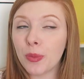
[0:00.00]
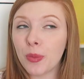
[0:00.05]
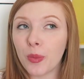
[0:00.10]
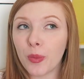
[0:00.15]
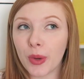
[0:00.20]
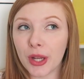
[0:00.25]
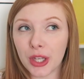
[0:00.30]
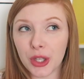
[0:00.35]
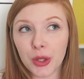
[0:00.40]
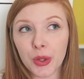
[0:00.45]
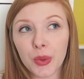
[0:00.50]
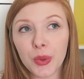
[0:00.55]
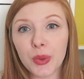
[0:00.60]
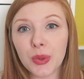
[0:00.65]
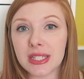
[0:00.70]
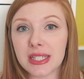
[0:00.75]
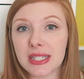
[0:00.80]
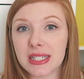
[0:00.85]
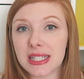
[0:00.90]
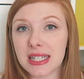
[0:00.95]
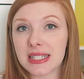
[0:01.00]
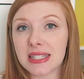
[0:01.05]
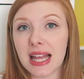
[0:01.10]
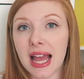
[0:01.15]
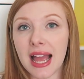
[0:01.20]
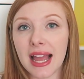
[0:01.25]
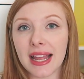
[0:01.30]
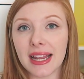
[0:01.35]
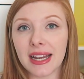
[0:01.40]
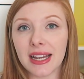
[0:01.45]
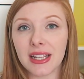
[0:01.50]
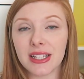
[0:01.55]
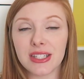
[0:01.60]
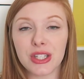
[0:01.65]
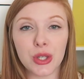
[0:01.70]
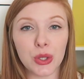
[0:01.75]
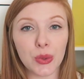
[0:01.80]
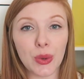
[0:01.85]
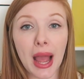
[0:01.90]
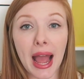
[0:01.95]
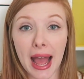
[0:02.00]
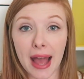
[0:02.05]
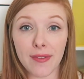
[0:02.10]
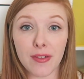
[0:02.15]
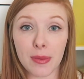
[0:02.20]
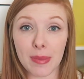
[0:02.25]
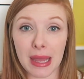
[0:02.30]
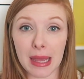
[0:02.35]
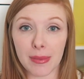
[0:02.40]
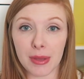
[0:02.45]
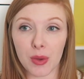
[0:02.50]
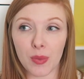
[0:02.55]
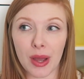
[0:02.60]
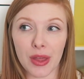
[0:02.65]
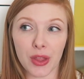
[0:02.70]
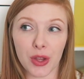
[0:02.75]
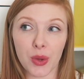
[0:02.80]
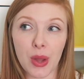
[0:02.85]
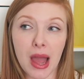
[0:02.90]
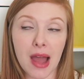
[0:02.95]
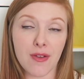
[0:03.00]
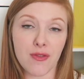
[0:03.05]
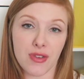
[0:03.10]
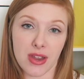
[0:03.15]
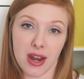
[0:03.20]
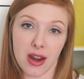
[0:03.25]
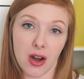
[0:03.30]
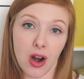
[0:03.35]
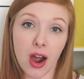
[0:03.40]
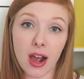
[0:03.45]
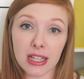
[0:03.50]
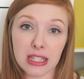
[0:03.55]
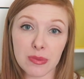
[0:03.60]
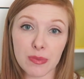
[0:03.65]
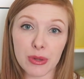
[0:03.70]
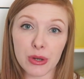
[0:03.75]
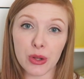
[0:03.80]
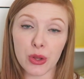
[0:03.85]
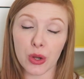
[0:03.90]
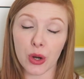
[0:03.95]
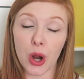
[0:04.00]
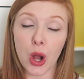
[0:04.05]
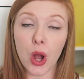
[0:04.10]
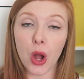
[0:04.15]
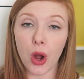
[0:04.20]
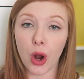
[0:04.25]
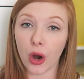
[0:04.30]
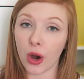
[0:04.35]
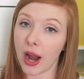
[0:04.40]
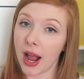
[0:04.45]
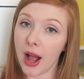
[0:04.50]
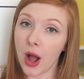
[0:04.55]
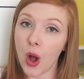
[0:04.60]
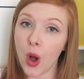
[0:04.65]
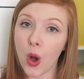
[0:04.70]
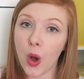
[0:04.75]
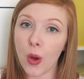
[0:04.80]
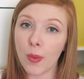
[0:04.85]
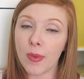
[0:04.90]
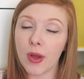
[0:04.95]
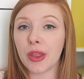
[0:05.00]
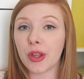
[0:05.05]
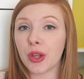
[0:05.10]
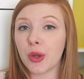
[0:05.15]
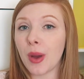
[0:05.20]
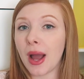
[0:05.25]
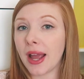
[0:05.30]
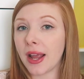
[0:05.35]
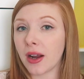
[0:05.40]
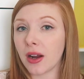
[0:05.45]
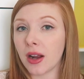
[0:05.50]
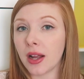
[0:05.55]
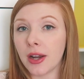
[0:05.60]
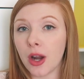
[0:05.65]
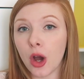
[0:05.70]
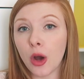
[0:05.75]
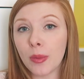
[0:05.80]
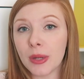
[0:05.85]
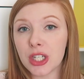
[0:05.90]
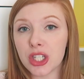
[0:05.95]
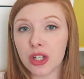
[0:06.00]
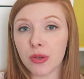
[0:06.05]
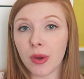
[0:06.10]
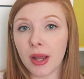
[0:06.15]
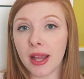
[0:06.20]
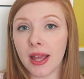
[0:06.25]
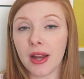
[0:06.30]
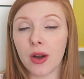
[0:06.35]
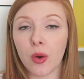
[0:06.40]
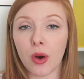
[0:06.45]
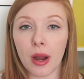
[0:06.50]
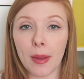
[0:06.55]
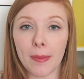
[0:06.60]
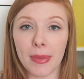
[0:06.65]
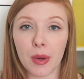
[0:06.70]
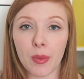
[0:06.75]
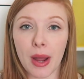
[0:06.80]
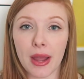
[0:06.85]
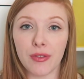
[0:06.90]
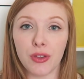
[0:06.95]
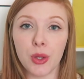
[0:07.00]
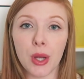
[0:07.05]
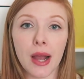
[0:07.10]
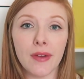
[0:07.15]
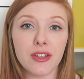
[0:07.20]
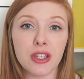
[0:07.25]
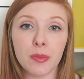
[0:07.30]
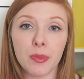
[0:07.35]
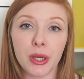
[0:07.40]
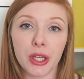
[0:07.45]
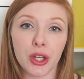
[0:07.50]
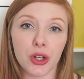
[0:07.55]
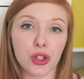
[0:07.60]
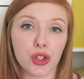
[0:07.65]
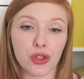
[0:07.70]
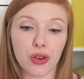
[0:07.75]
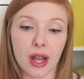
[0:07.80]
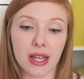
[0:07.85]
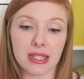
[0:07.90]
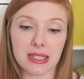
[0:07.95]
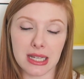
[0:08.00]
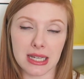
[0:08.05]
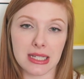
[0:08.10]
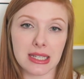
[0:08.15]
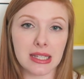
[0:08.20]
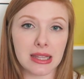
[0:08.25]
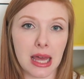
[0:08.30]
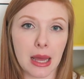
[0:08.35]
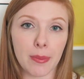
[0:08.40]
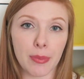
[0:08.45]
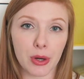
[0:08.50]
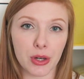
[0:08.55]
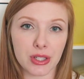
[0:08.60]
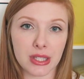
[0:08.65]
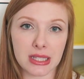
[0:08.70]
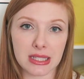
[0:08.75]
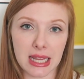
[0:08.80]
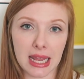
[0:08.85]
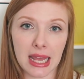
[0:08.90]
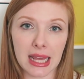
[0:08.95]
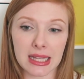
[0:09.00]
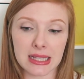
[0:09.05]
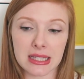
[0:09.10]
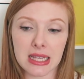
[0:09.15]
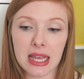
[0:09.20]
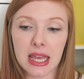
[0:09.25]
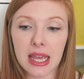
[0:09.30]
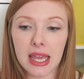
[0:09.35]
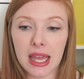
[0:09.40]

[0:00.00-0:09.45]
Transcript: When you decide to have a baby, whether you have it at a hospital or, or at home, whether you hire an OBGYN or a midwife, you have to put your trust into that person person's hands.